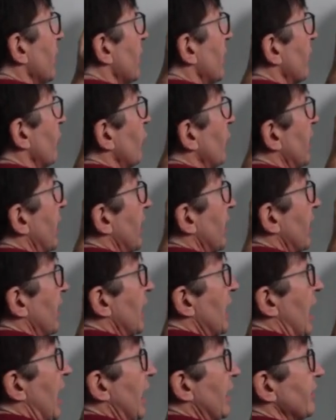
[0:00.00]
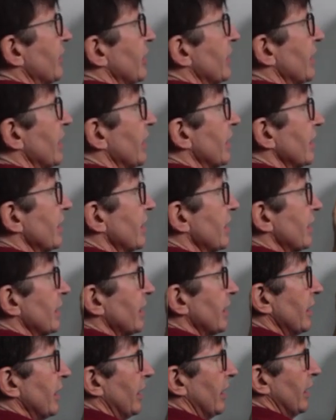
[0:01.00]
if we had a constant
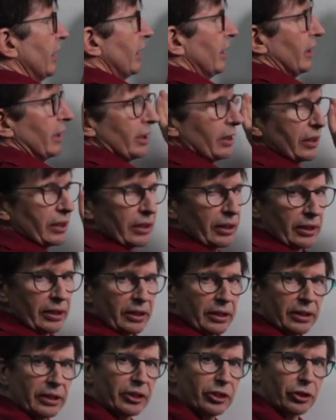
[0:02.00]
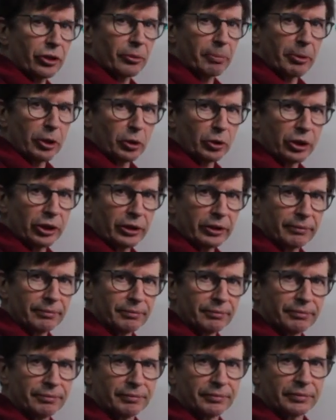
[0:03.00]
distribution,
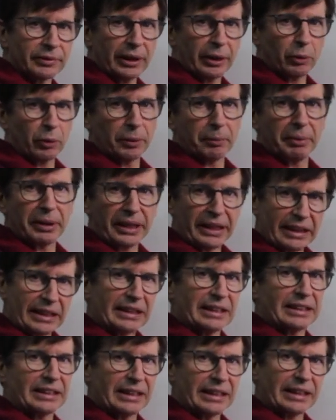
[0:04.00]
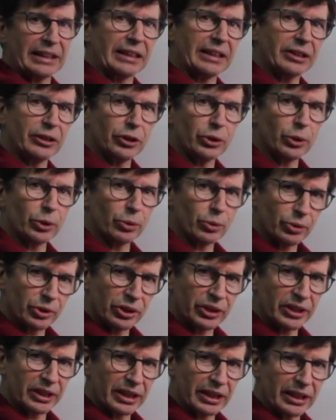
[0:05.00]
it would be easy to
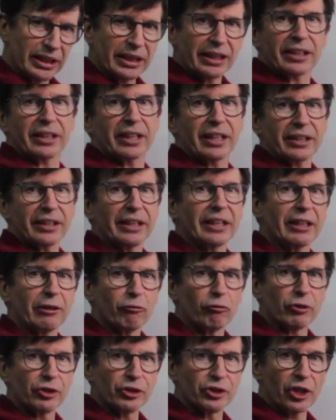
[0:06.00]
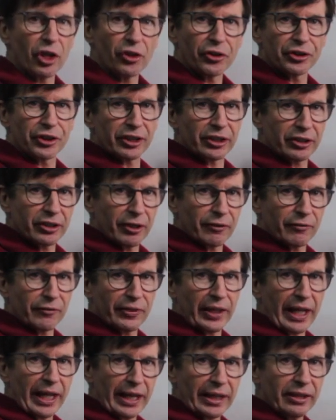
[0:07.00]
see that the resultant of
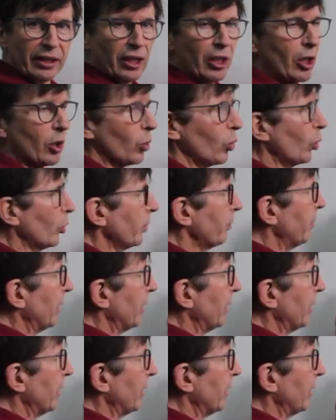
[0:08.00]
that would